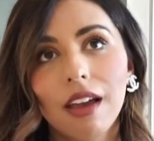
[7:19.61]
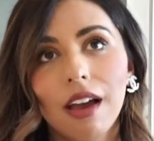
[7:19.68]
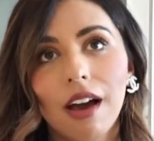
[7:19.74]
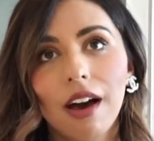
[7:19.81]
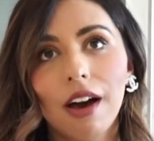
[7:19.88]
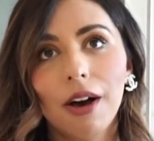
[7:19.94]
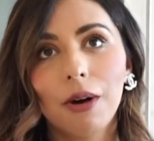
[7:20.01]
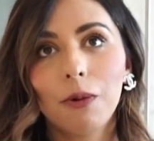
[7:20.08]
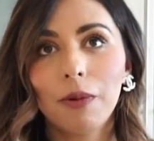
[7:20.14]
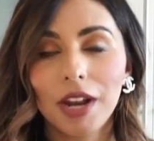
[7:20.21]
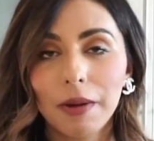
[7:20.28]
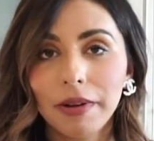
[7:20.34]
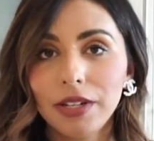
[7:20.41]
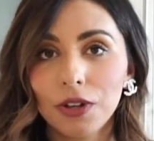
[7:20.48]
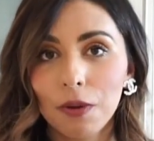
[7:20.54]
When
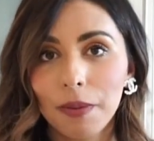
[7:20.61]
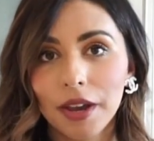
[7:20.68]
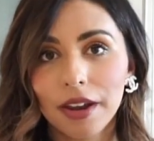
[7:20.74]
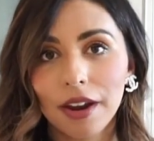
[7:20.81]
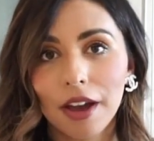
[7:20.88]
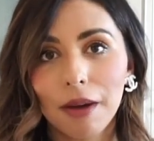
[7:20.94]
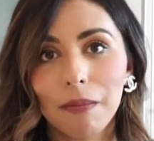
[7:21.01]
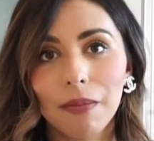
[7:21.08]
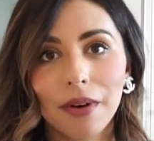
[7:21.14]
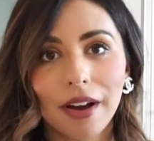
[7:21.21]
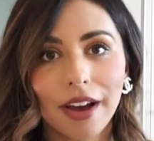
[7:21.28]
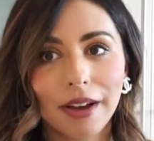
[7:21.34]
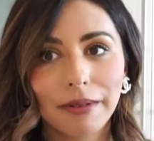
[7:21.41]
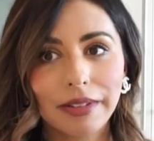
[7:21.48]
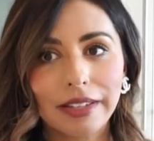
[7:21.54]
I went to go pick it up,
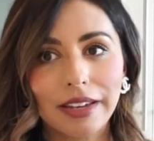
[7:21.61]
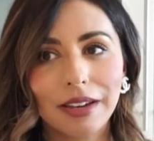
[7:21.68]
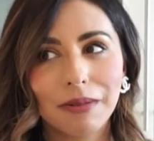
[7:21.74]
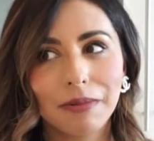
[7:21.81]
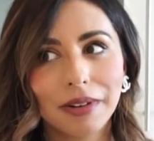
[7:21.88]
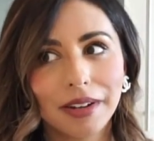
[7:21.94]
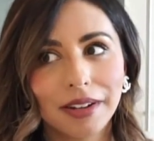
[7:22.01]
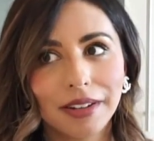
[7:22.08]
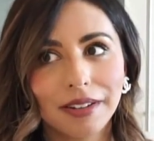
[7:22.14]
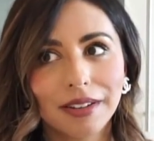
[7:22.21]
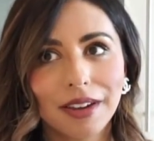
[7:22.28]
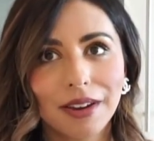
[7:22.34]
I was like, well,